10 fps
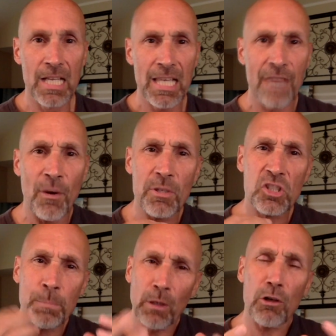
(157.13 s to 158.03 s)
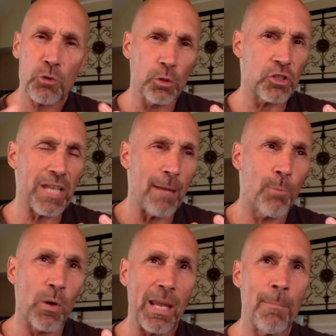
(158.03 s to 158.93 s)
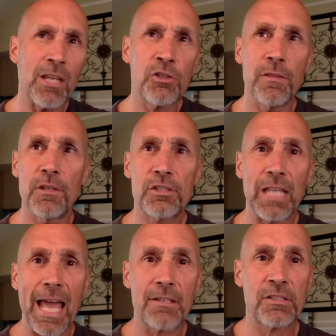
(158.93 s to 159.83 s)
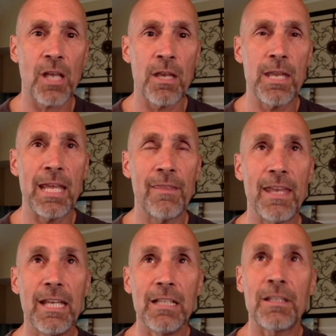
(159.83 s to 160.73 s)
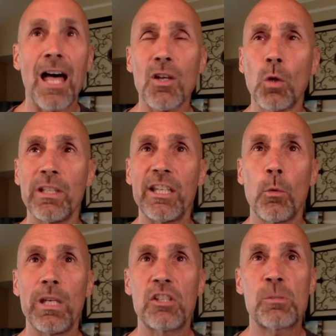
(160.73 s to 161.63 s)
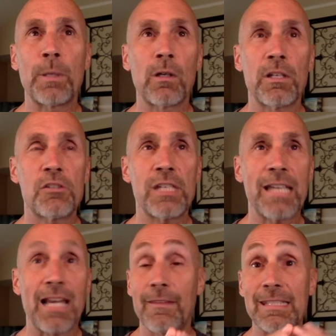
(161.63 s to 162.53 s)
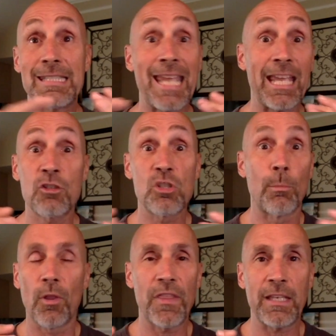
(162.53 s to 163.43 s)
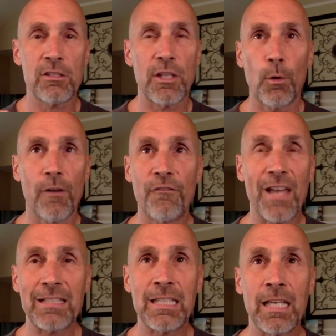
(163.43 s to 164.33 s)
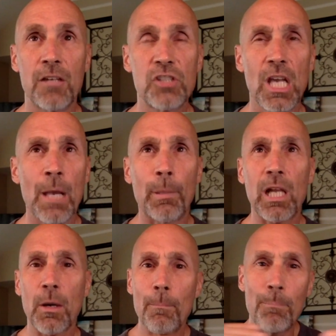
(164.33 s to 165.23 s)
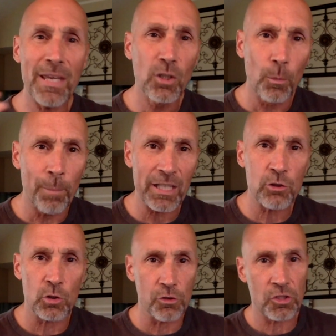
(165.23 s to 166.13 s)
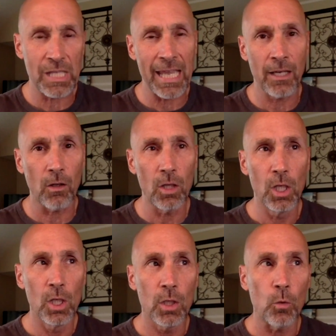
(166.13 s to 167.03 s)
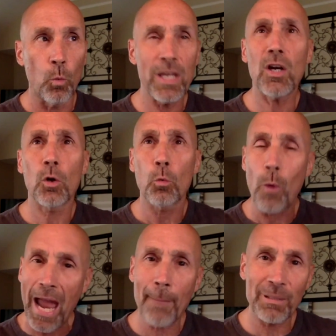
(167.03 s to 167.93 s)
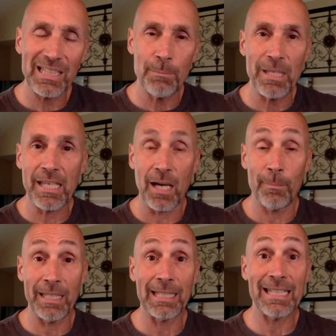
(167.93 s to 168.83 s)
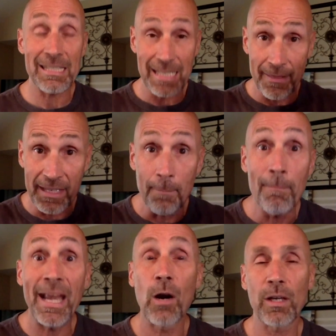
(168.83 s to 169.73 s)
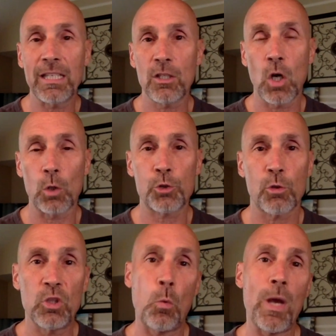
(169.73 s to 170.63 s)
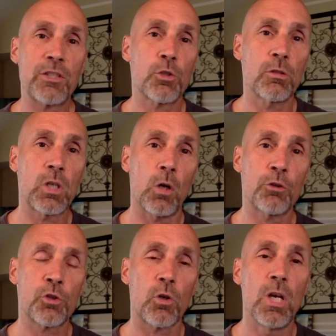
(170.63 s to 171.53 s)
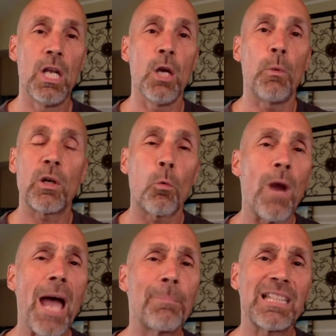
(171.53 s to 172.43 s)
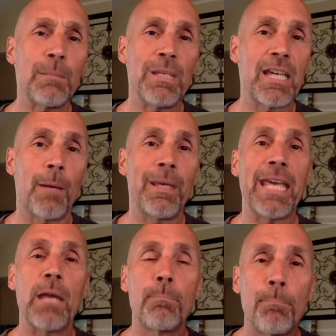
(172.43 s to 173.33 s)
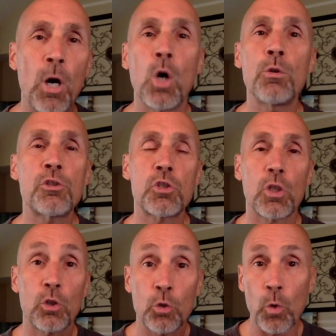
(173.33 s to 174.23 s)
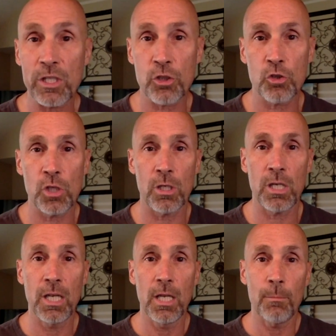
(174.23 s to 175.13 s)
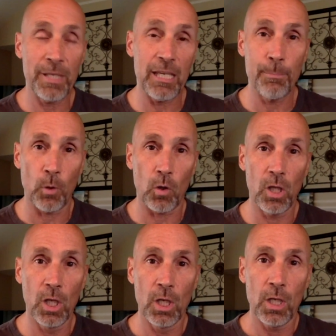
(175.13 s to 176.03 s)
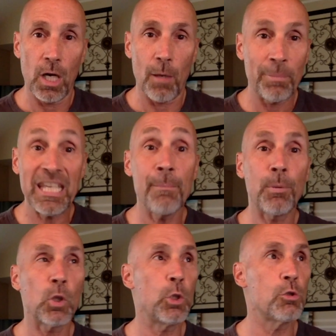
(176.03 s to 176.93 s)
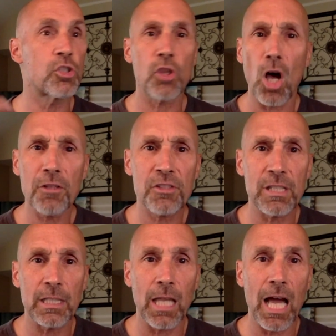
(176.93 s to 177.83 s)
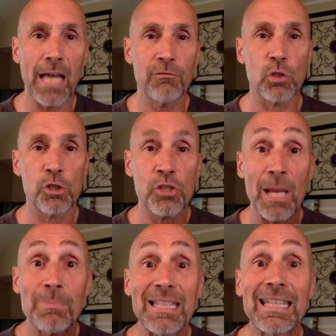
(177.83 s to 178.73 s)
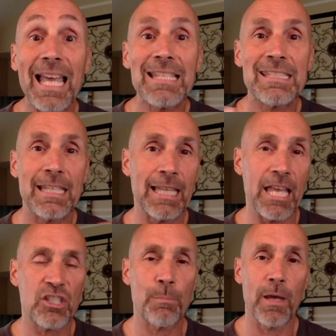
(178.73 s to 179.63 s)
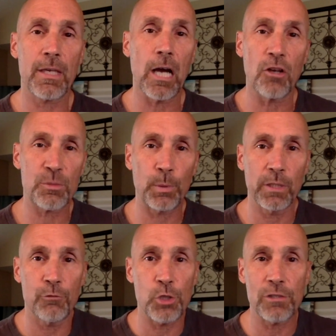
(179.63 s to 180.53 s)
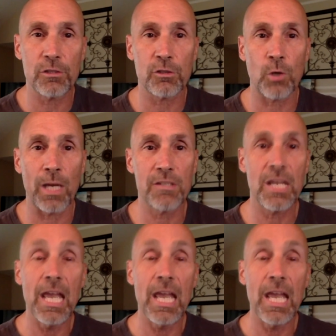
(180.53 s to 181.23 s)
And from a spiritual standpoint, I mentioned this last Sunday that not only are we experiencing kind of these tangible things that are affecting us, but on a bigger picture scale, we are rapidly becoming, at least in the American culture, in the Western culture, we are rapidly becoming a post Christian people uh, people whose thoughts and lives are shaped less and less by the gospel of Jesus Christ